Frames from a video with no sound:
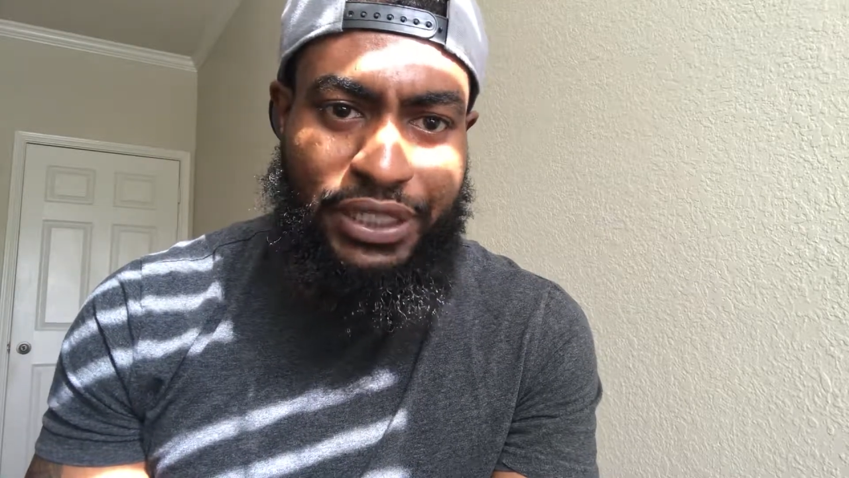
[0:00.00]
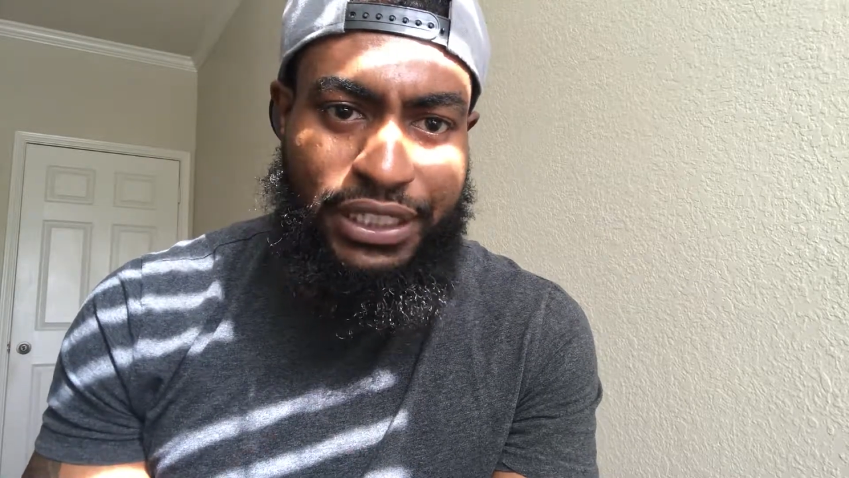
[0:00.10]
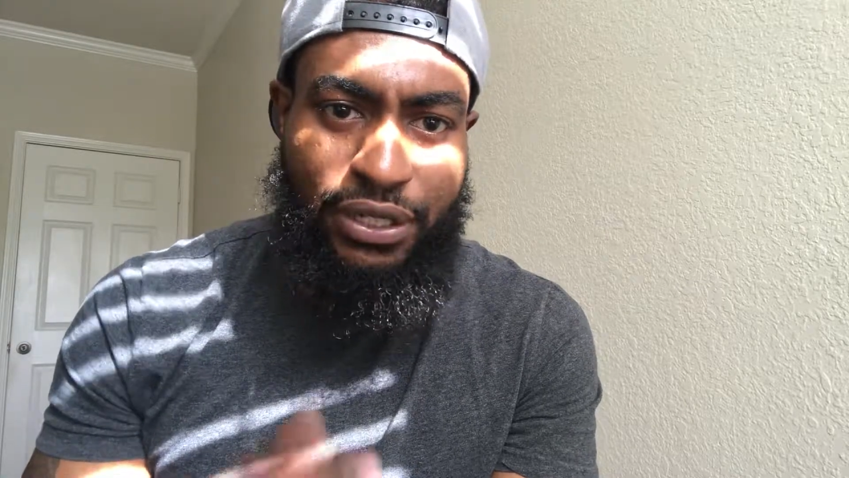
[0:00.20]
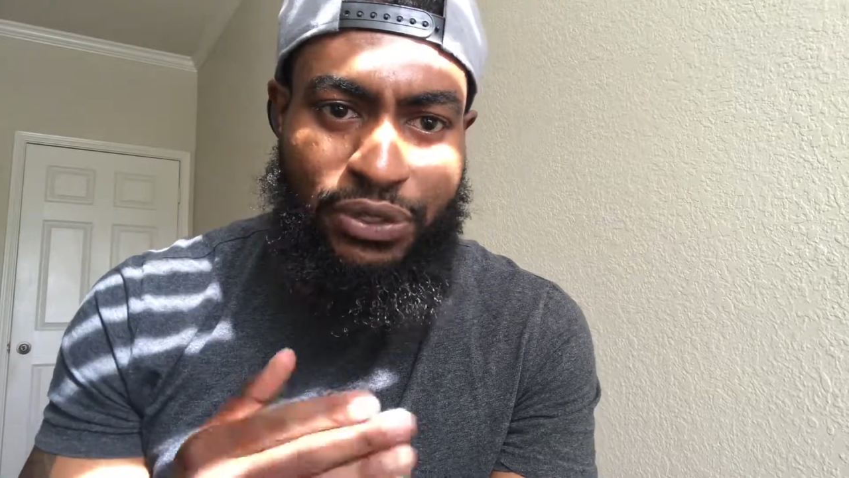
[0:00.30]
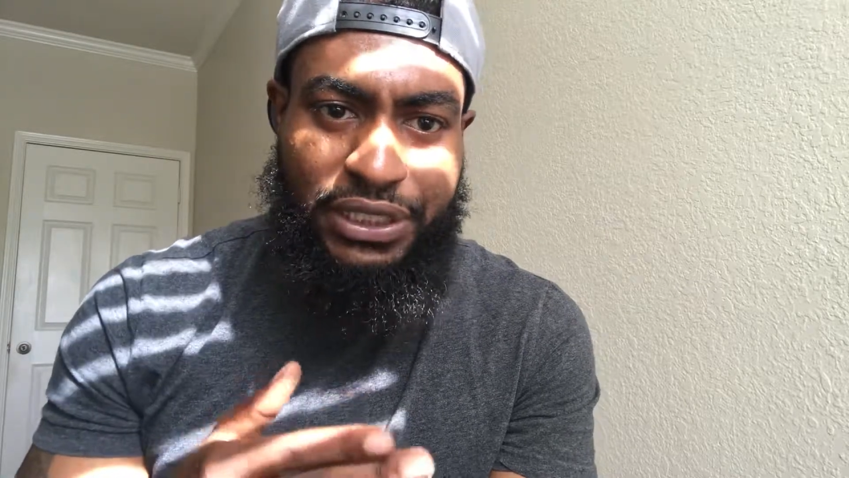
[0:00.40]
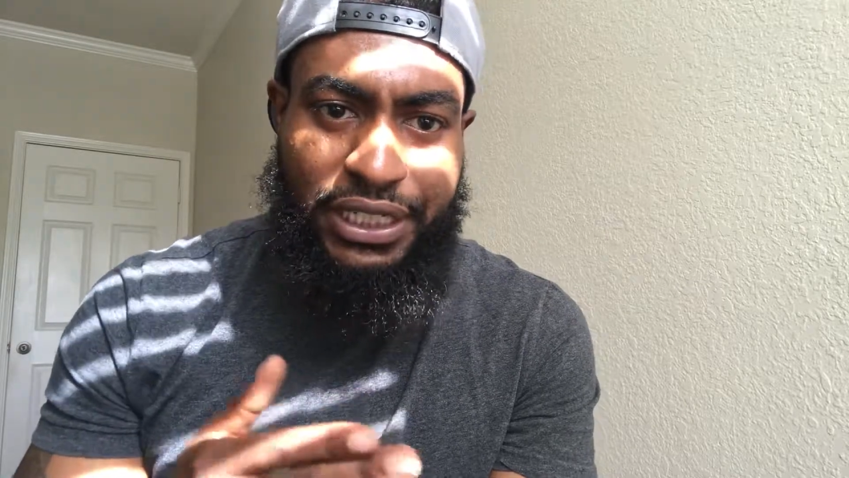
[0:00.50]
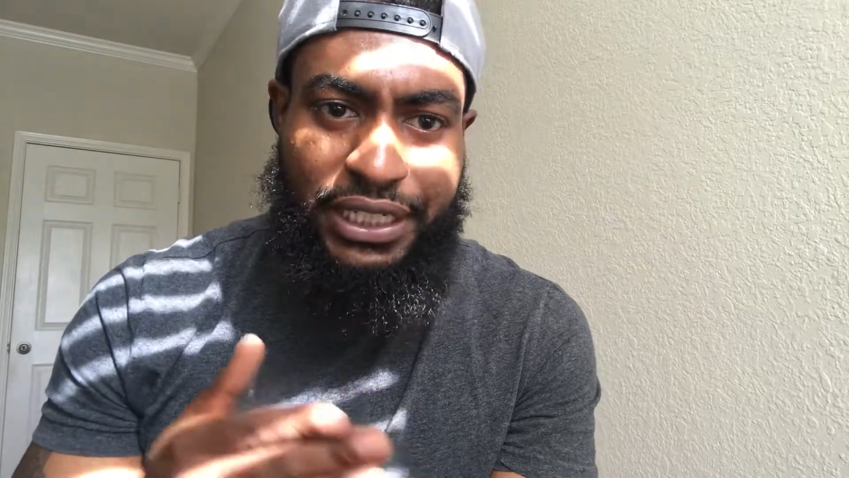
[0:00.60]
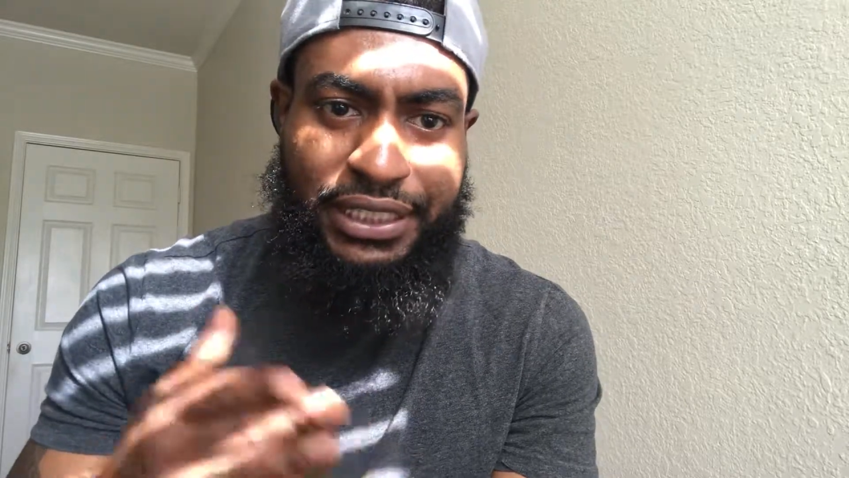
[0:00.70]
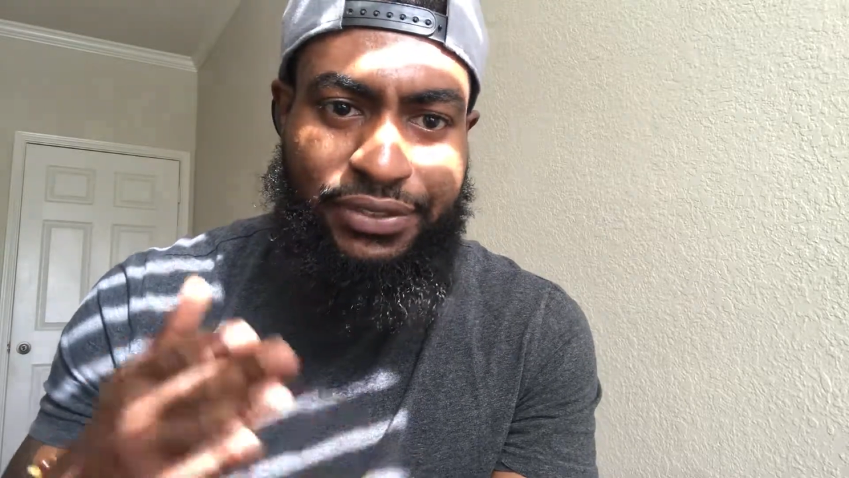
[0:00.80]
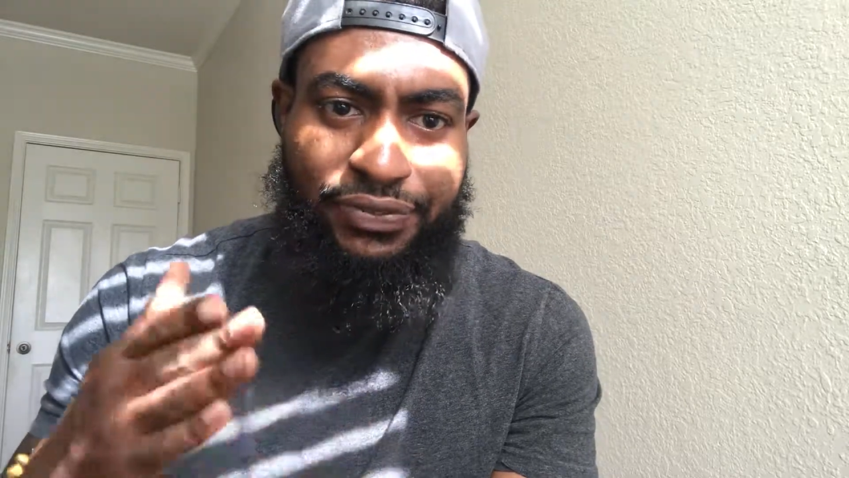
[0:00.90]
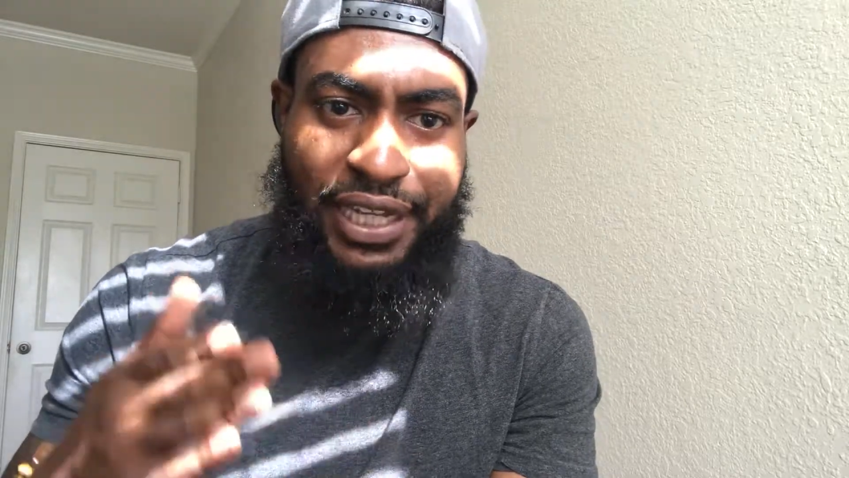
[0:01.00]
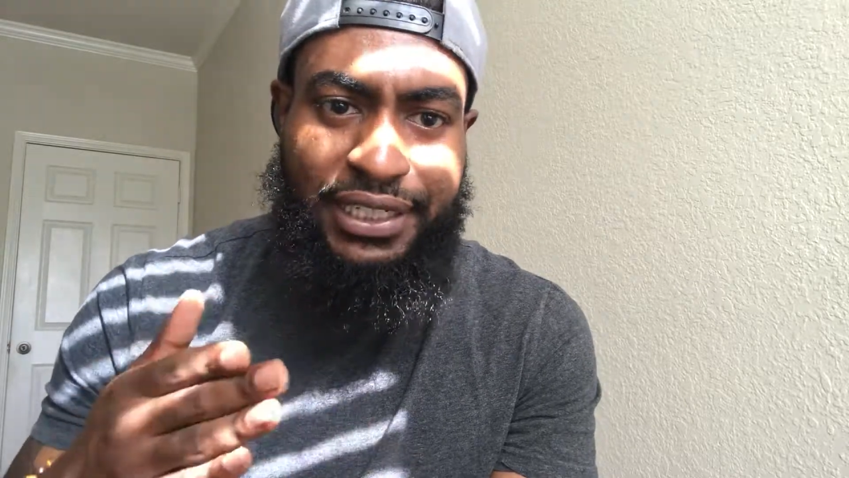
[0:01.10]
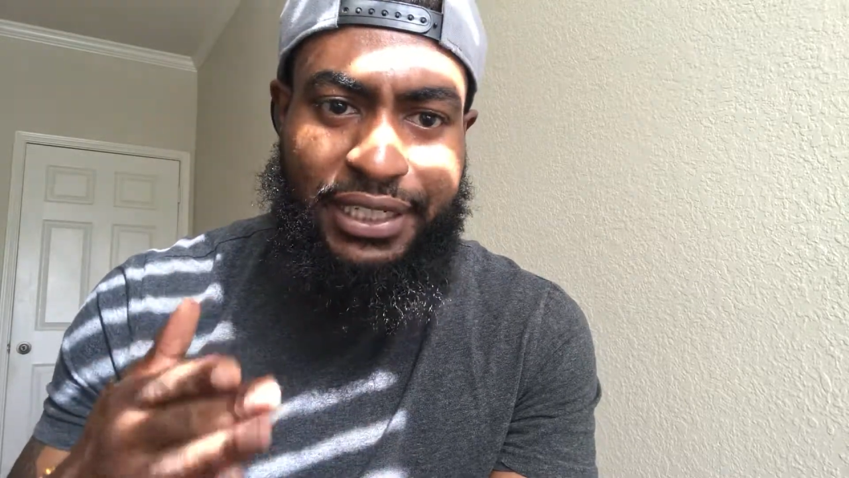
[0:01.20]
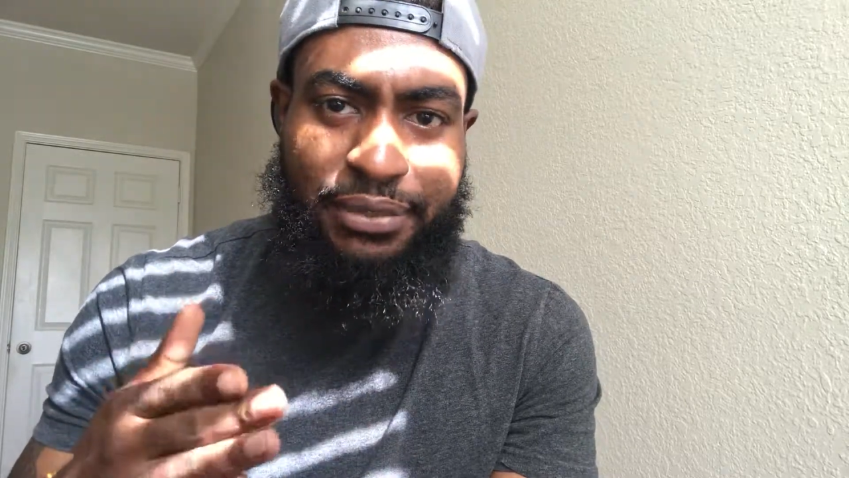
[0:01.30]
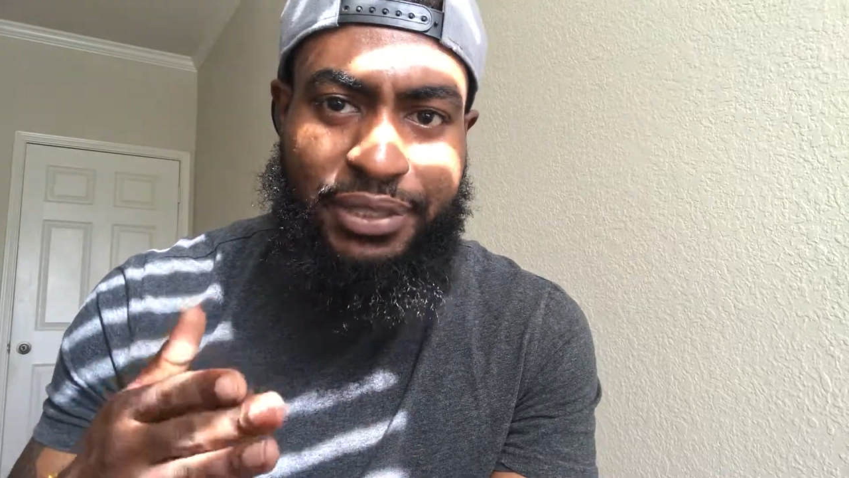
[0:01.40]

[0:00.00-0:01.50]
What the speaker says: he goes in there and he's fighting him,